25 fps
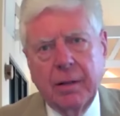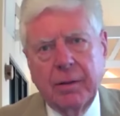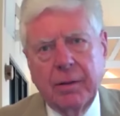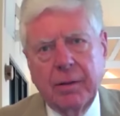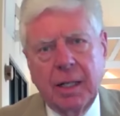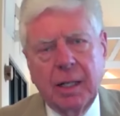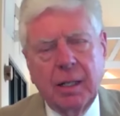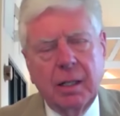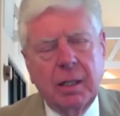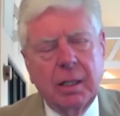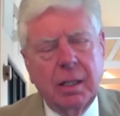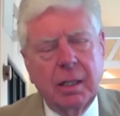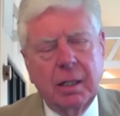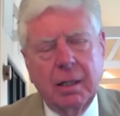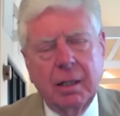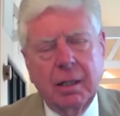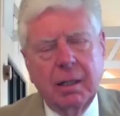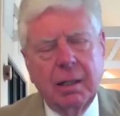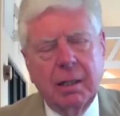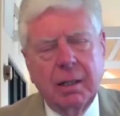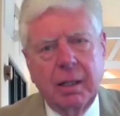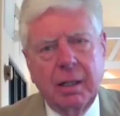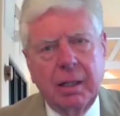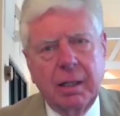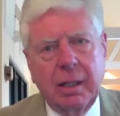I think
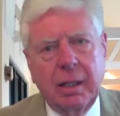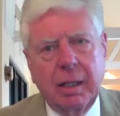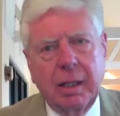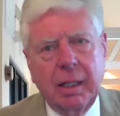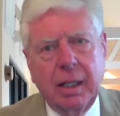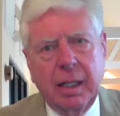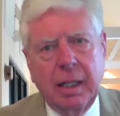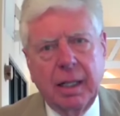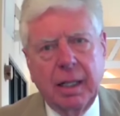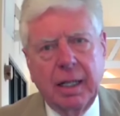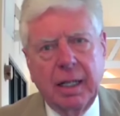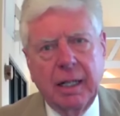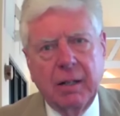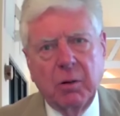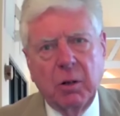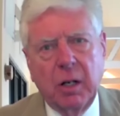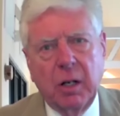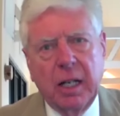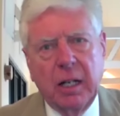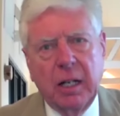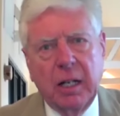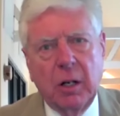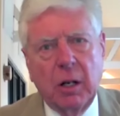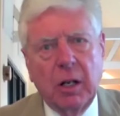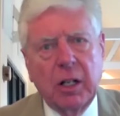it, it,
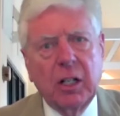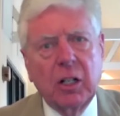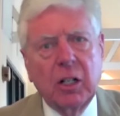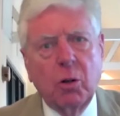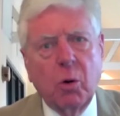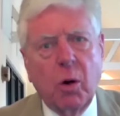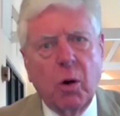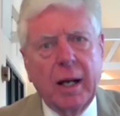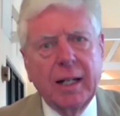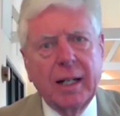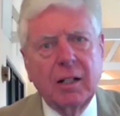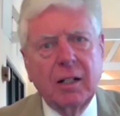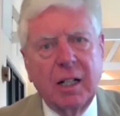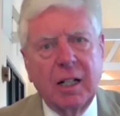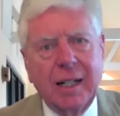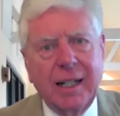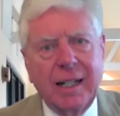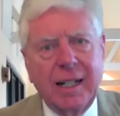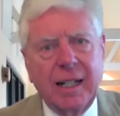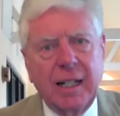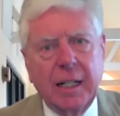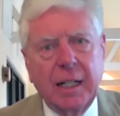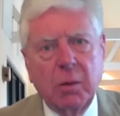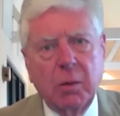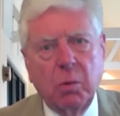it, quite
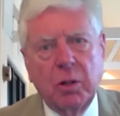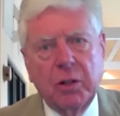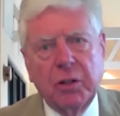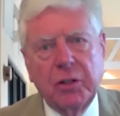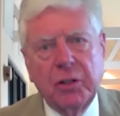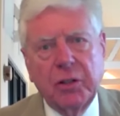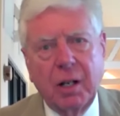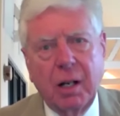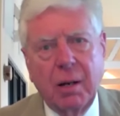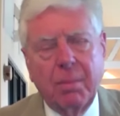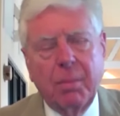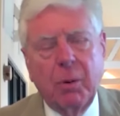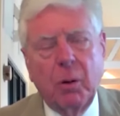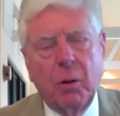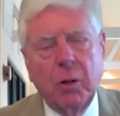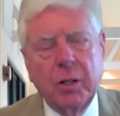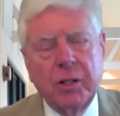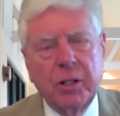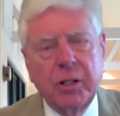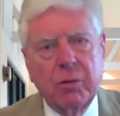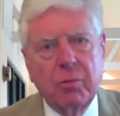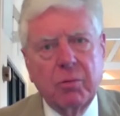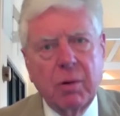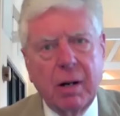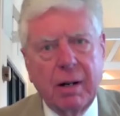clearly was a
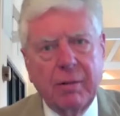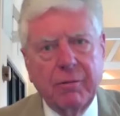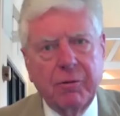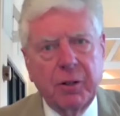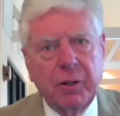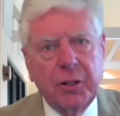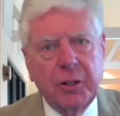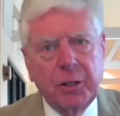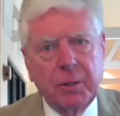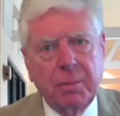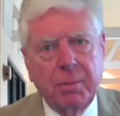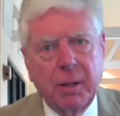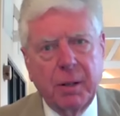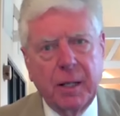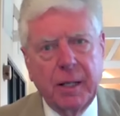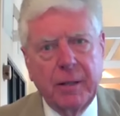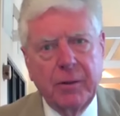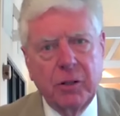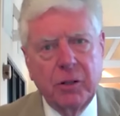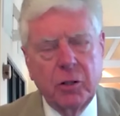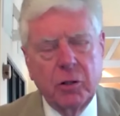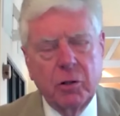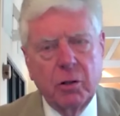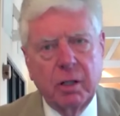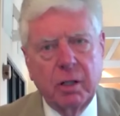pointed reference by
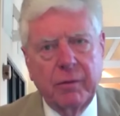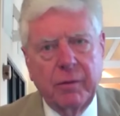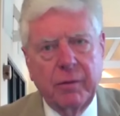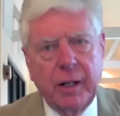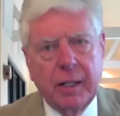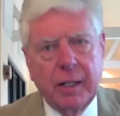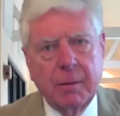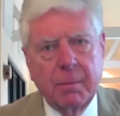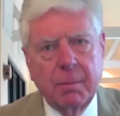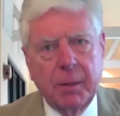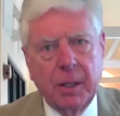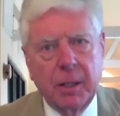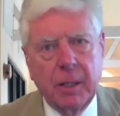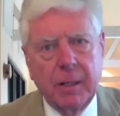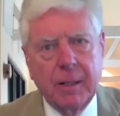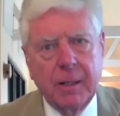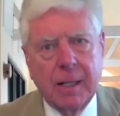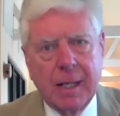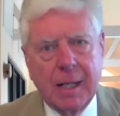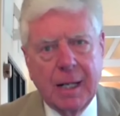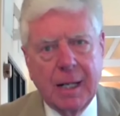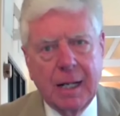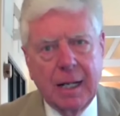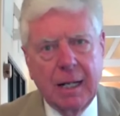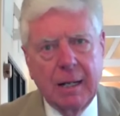the Duke of Edinburgh.
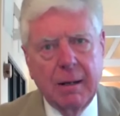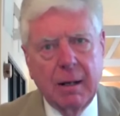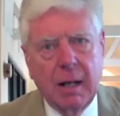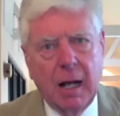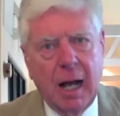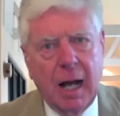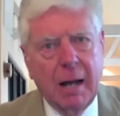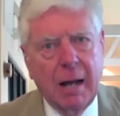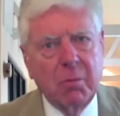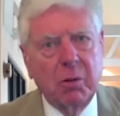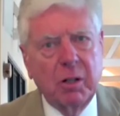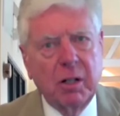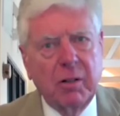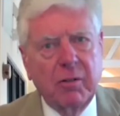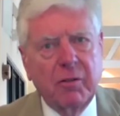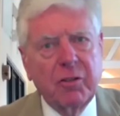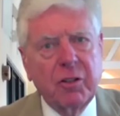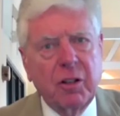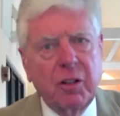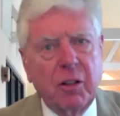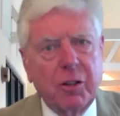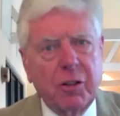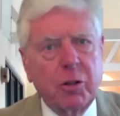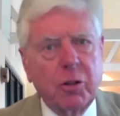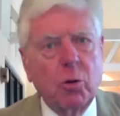It, I would have
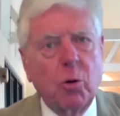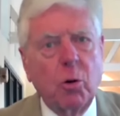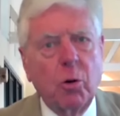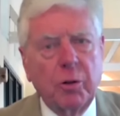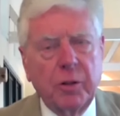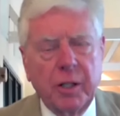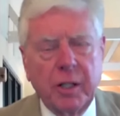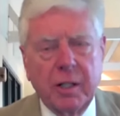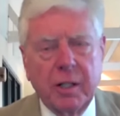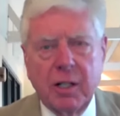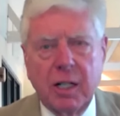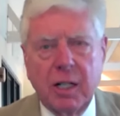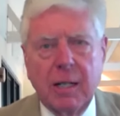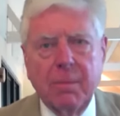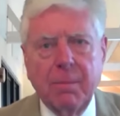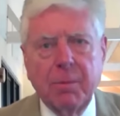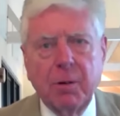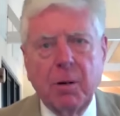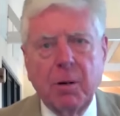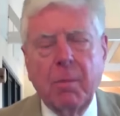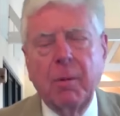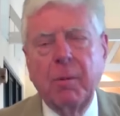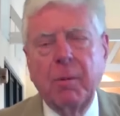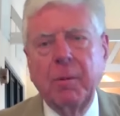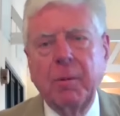thought that he
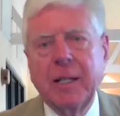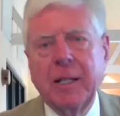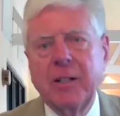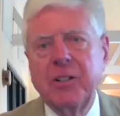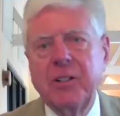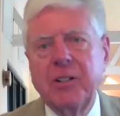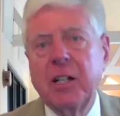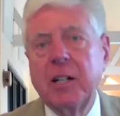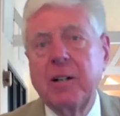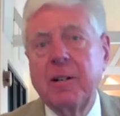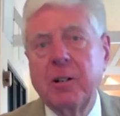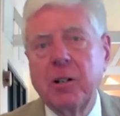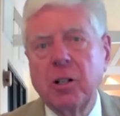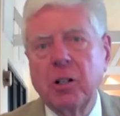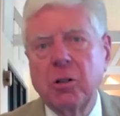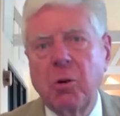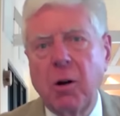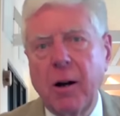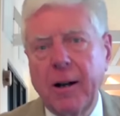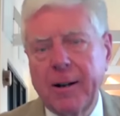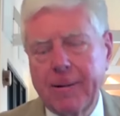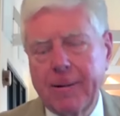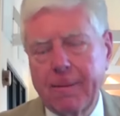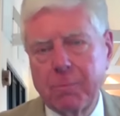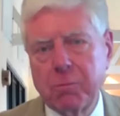probably didn't
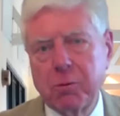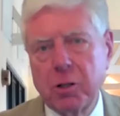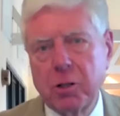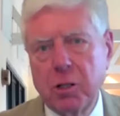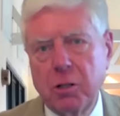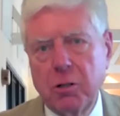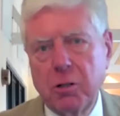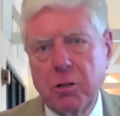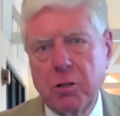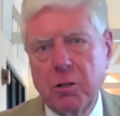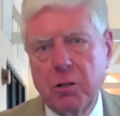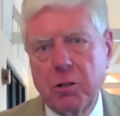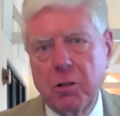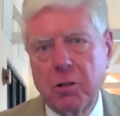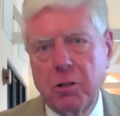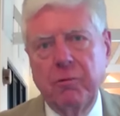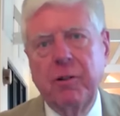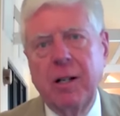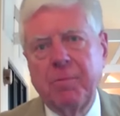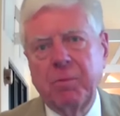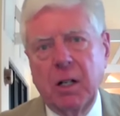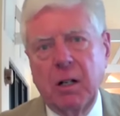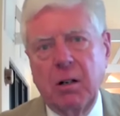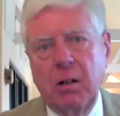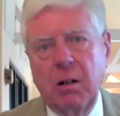quite
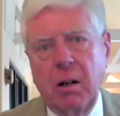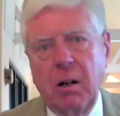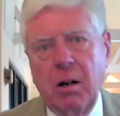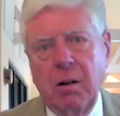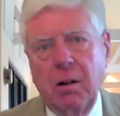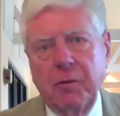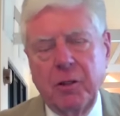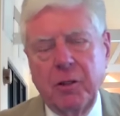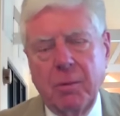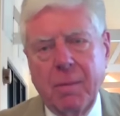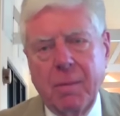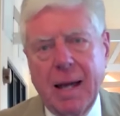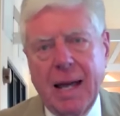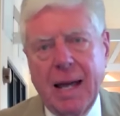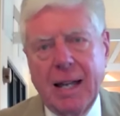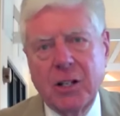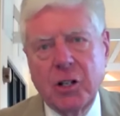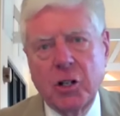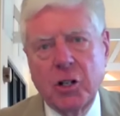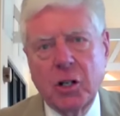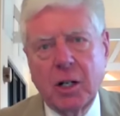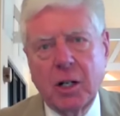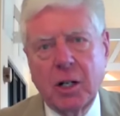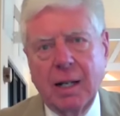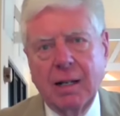approve of the
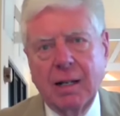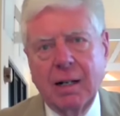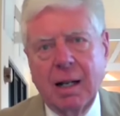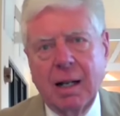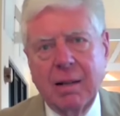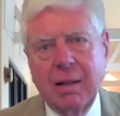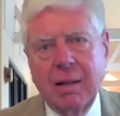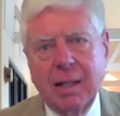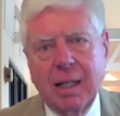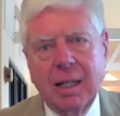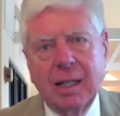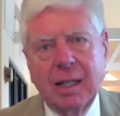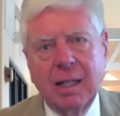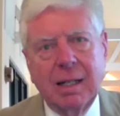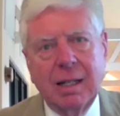match. And I